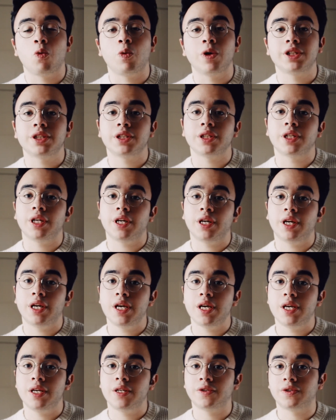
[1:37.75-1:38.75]
which
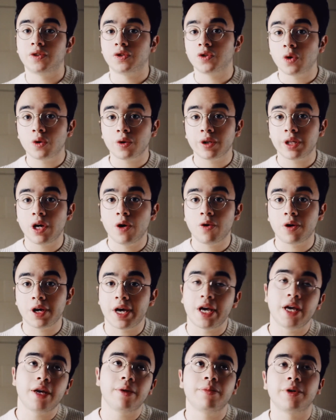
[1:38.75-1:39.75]
is totally
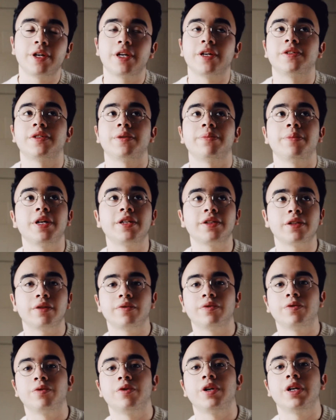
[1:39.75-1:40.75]
okay because it makes
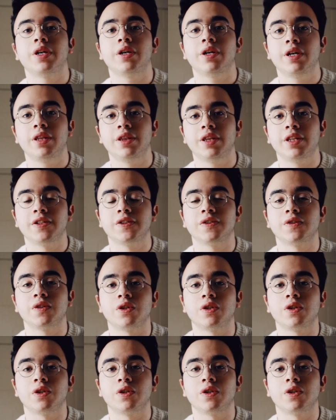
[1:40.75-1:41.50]
up for it in this